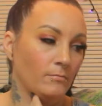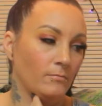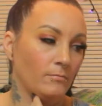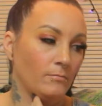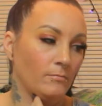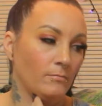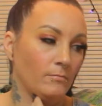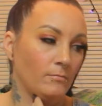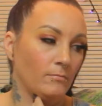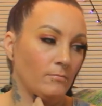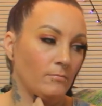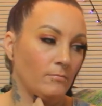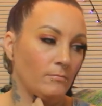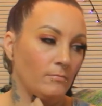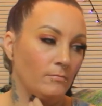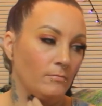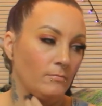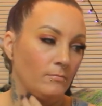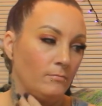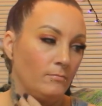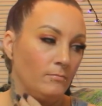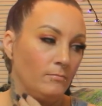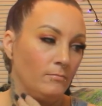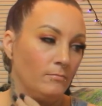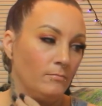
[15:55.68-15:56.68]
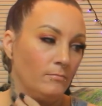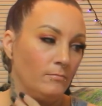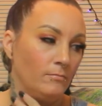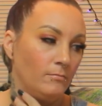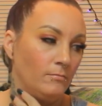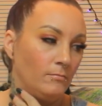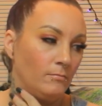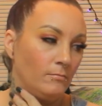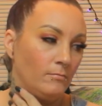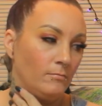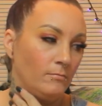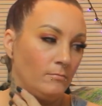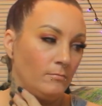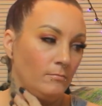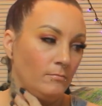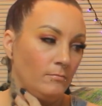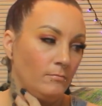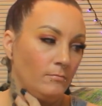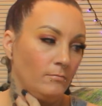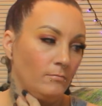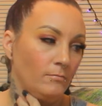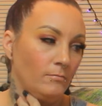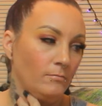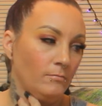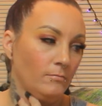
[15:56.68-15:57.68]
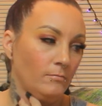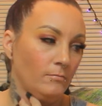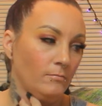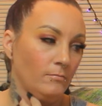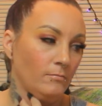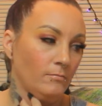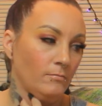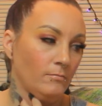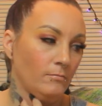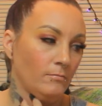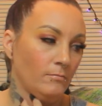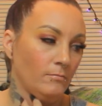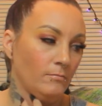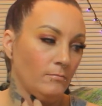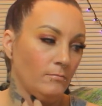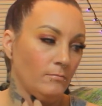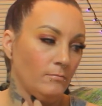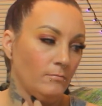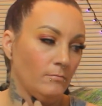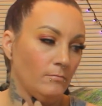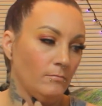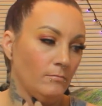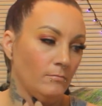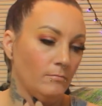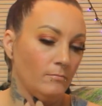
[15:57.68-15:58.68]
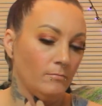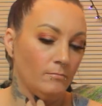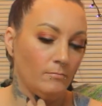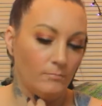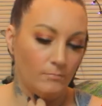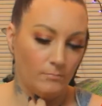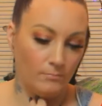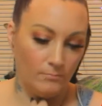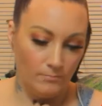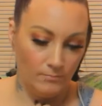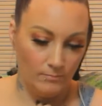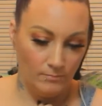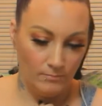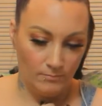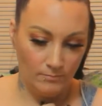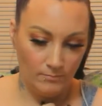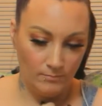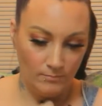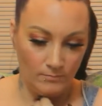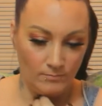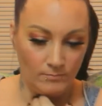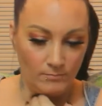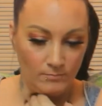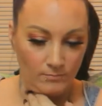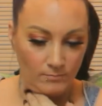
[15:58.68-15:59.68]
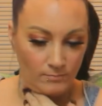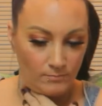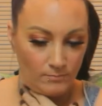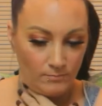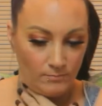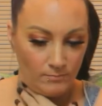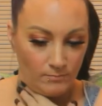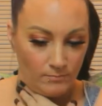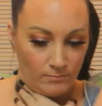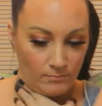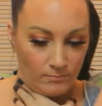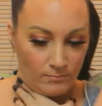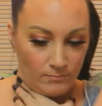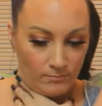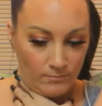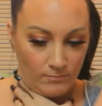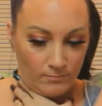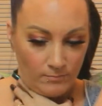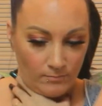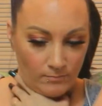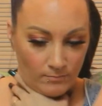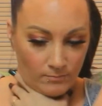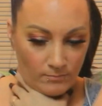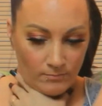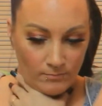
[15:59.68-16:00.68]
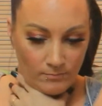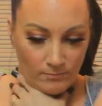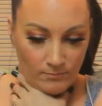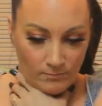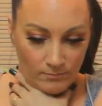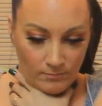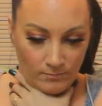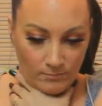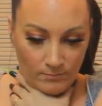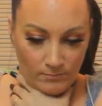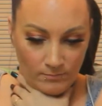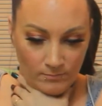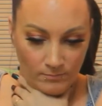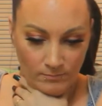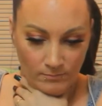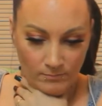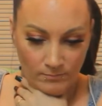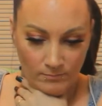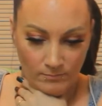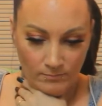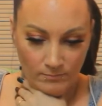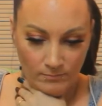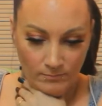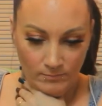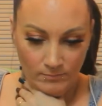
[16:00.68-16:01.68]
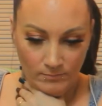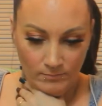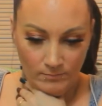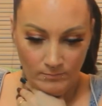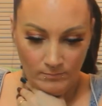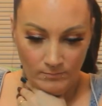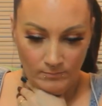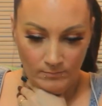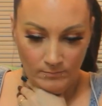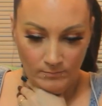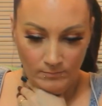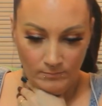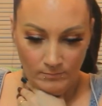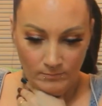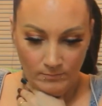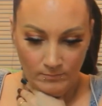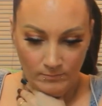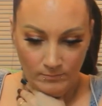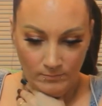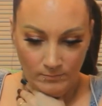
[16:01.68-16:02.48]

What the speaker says: This person isn't speaking.